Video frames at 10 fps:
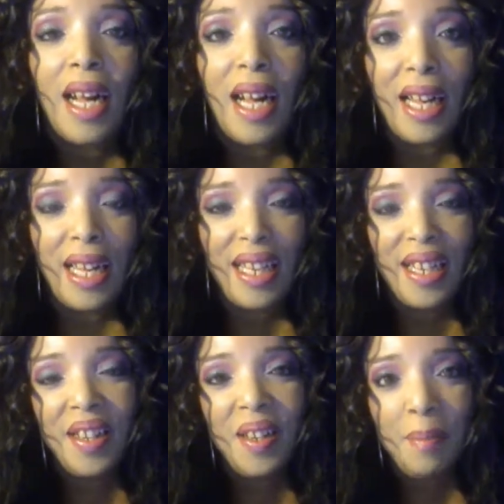Hi,
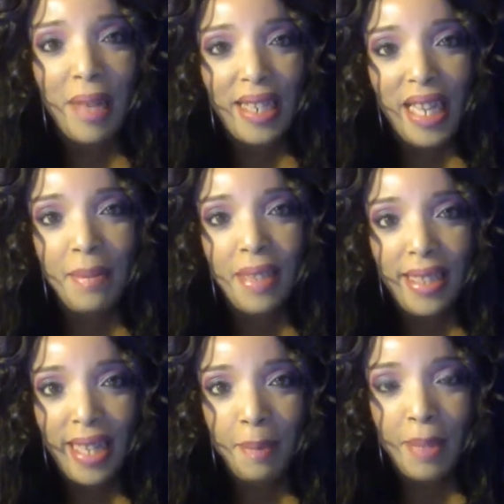my name's
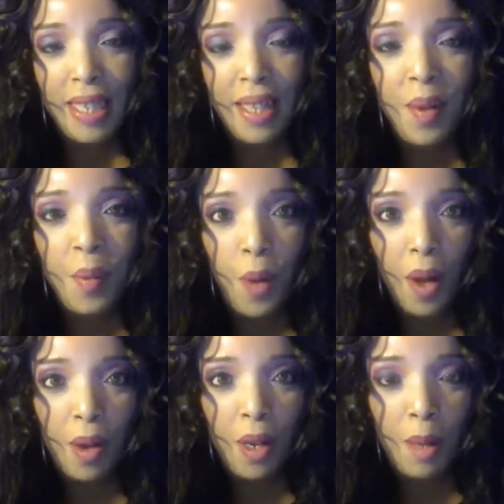Debbie.
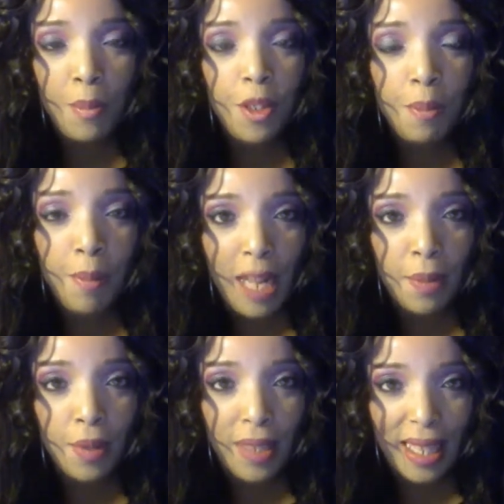Welcome to
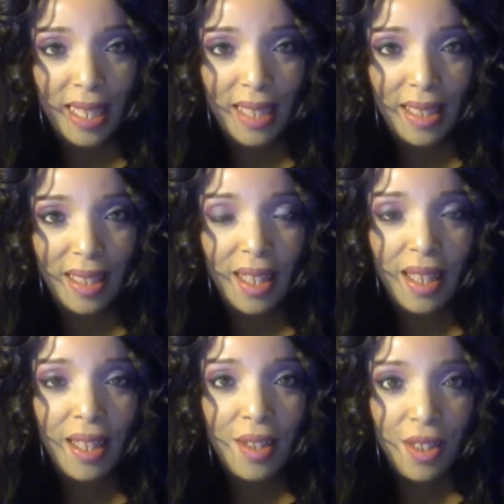Bible Days.
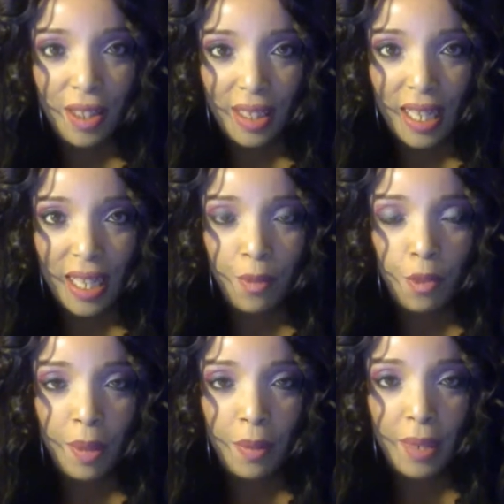Today
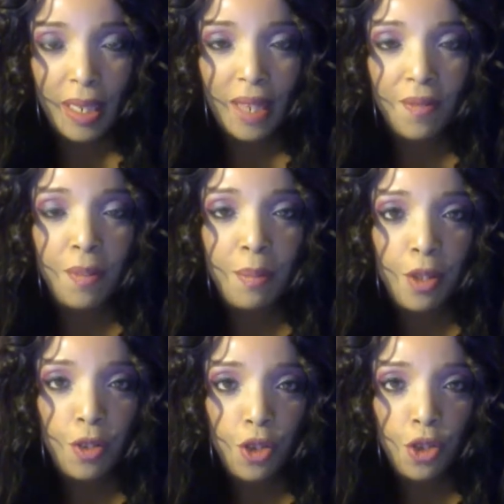we'll be reading from
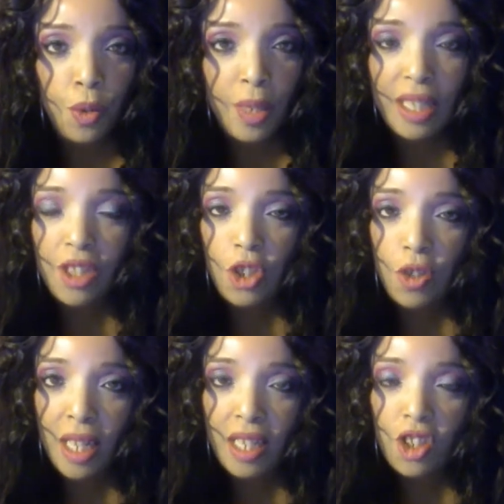the New
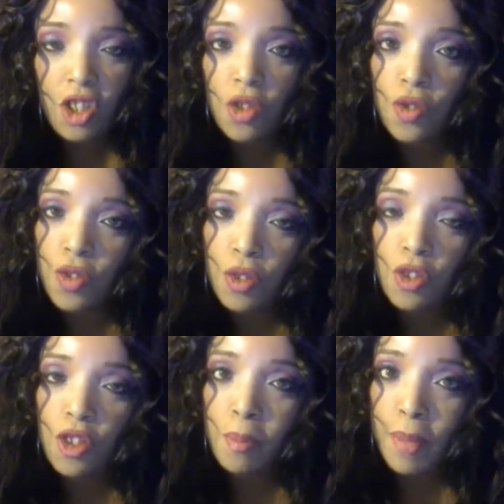International
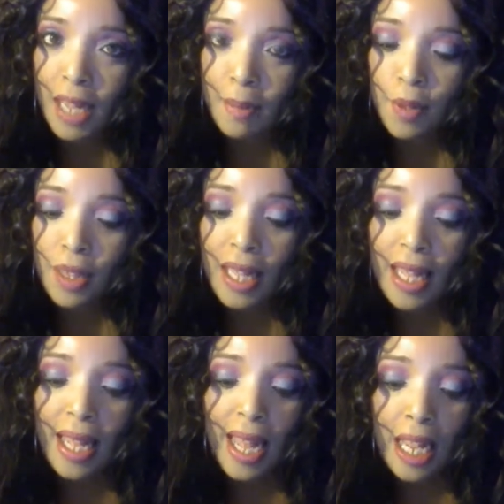Version Bible,
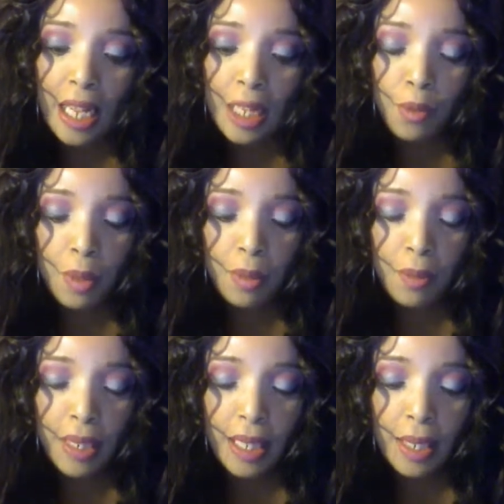and we'll be
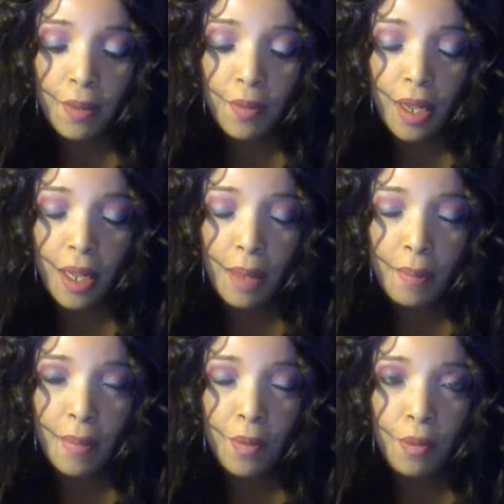reading
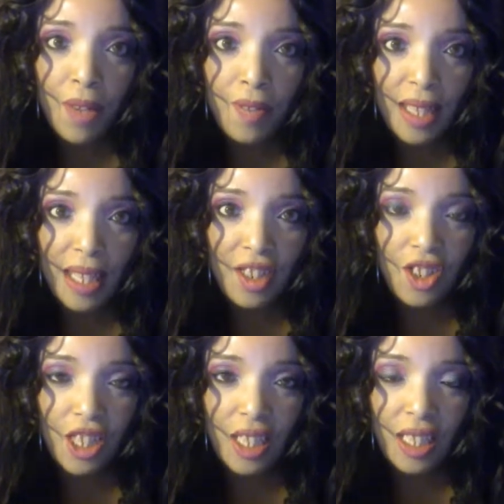from
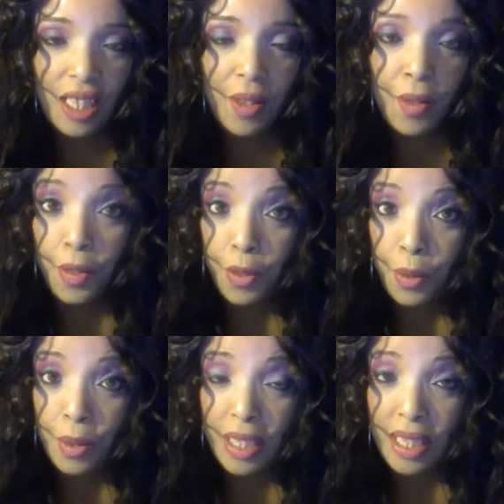Revelation
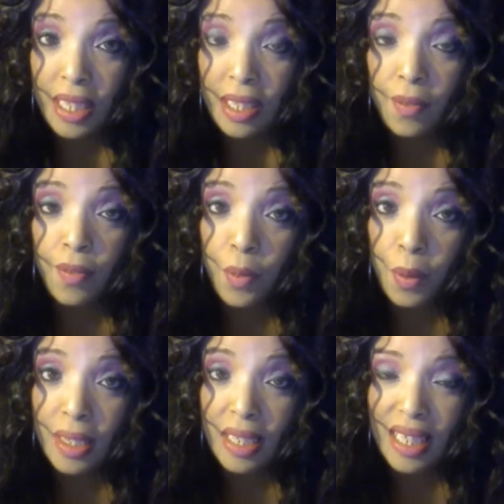13,
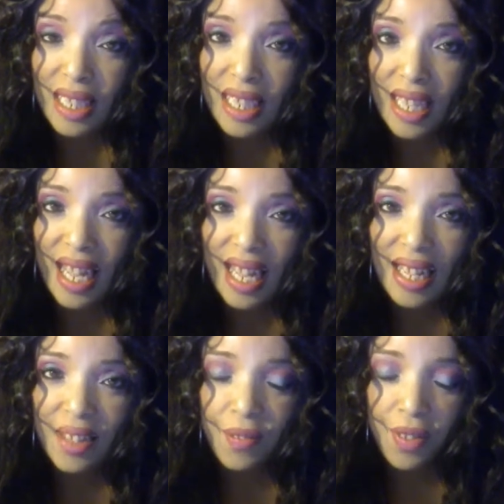14,
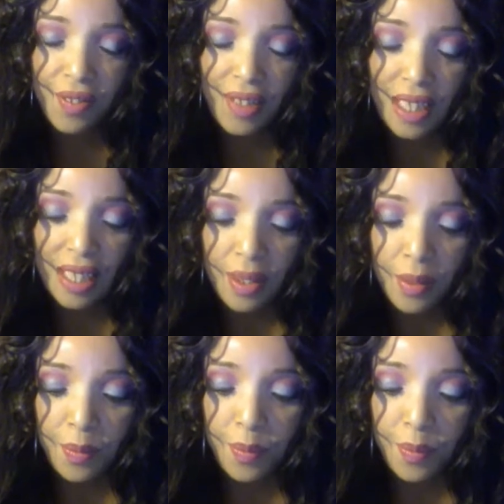and 15.